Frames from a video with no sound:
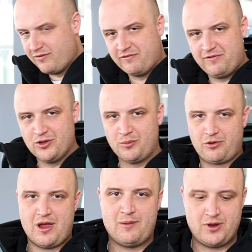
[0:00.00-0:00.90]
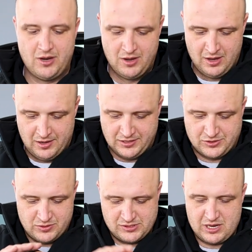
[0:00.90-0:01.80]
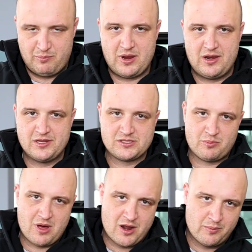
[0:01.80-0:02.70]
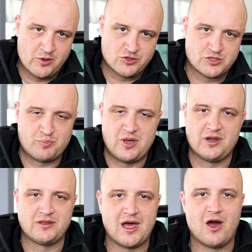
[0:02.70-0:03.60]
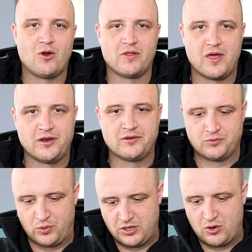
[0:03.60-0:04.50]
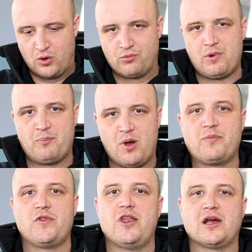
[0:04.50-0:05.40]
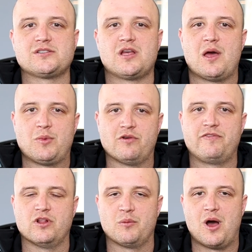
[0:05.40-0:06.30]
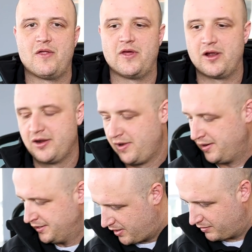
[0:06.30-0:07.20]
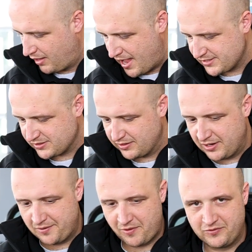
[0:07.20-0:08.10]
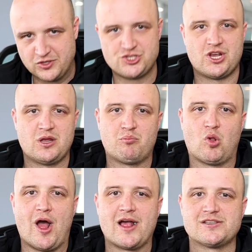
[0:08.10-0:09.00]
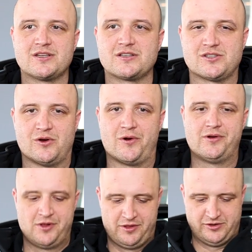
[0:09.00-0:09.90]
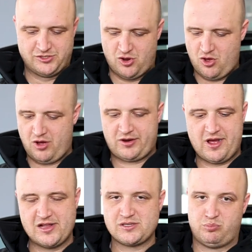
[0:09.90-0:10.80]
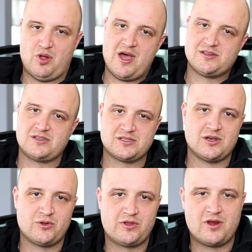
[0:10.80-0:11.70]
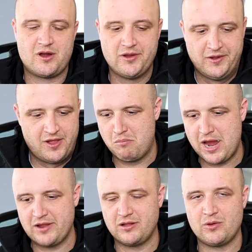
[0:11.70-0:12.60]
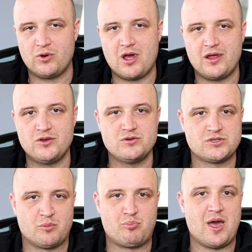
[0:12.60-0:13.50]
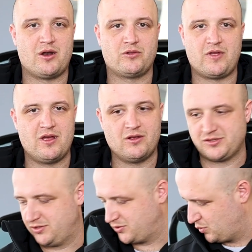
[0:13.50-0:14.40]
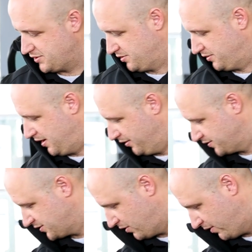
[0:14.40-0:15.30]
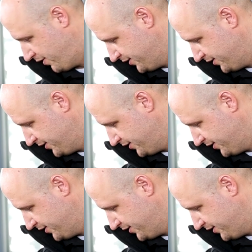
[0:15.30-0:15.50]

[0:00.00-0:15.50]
even feel them grab it. As soon as that bait hits the bottom, they'll just pin it down. And then when you go to rip up the next time, you'll feel them on there. And then lastly, the jig in plastic. So there's all kinds of plastics out there. Mainly what I use are paddle tails or twister tails. So